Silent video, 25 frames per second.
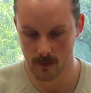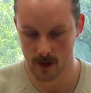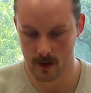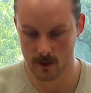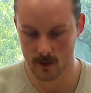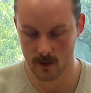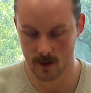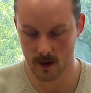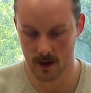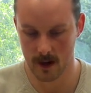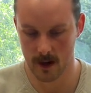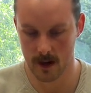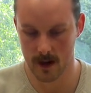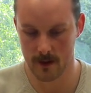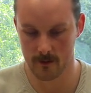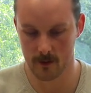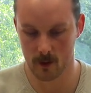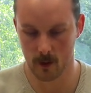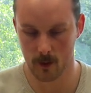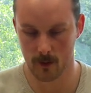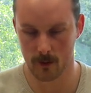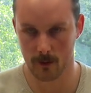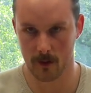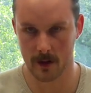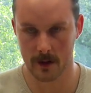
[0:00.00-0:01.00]
try to have
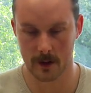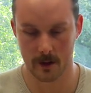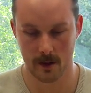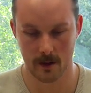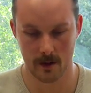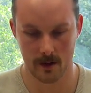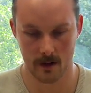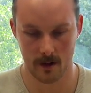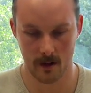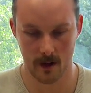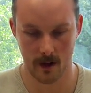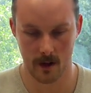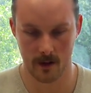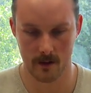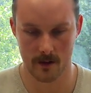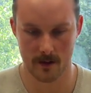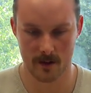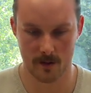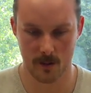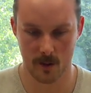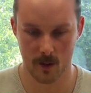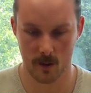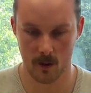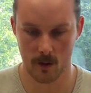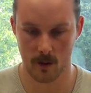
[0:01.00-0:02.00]
no friction on the
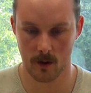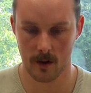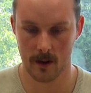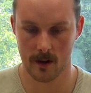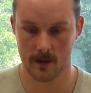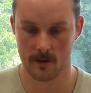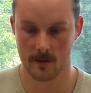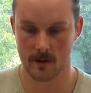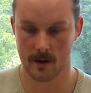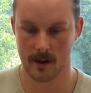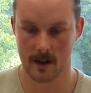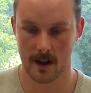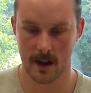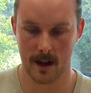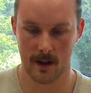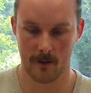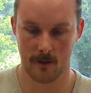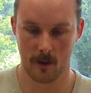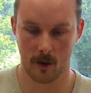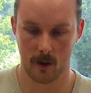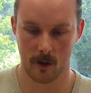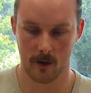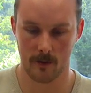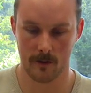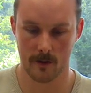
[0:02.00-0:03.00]
spool, and try to
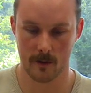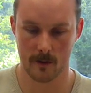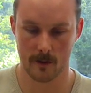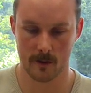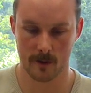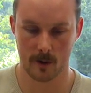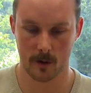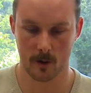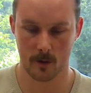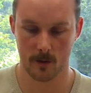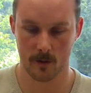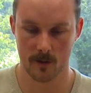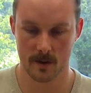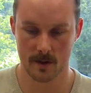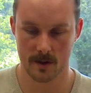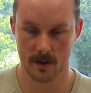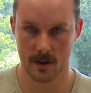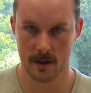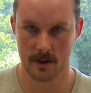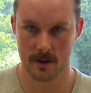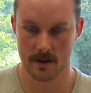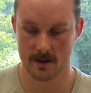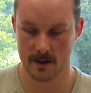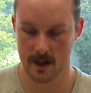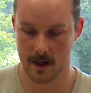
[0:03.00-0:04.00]
have all of your scoops
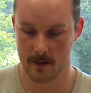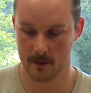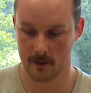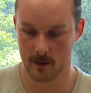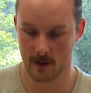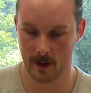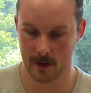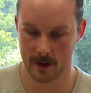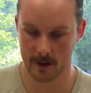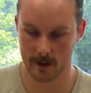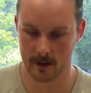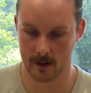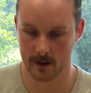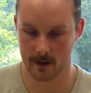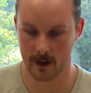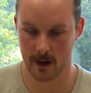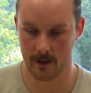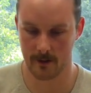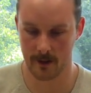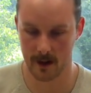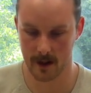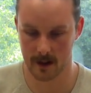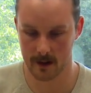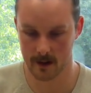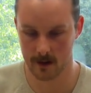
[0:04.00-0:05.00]
in the same direction,
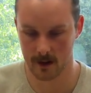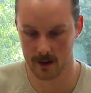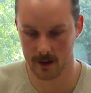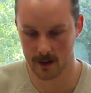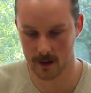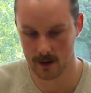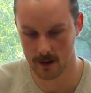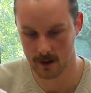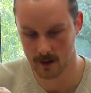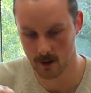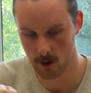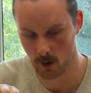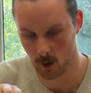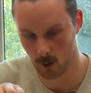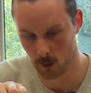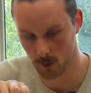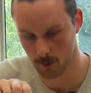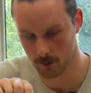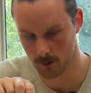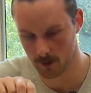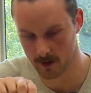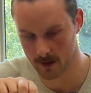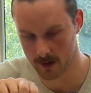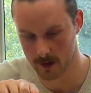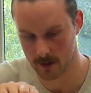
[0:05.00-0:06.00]
and then
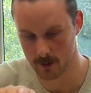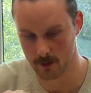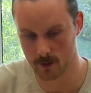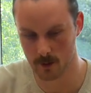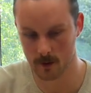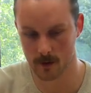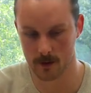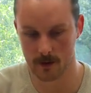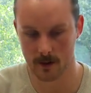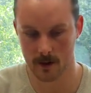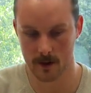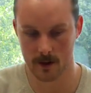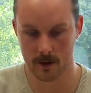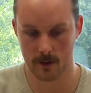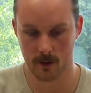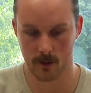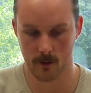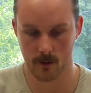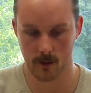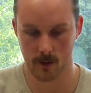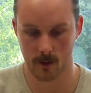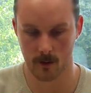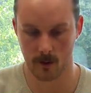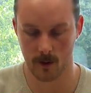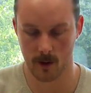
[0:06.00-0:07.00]
hopefully it
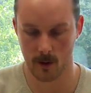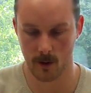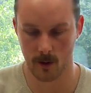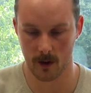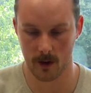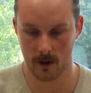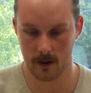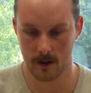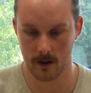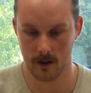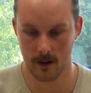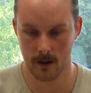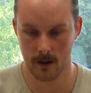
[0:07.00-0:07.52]
should run pretty well.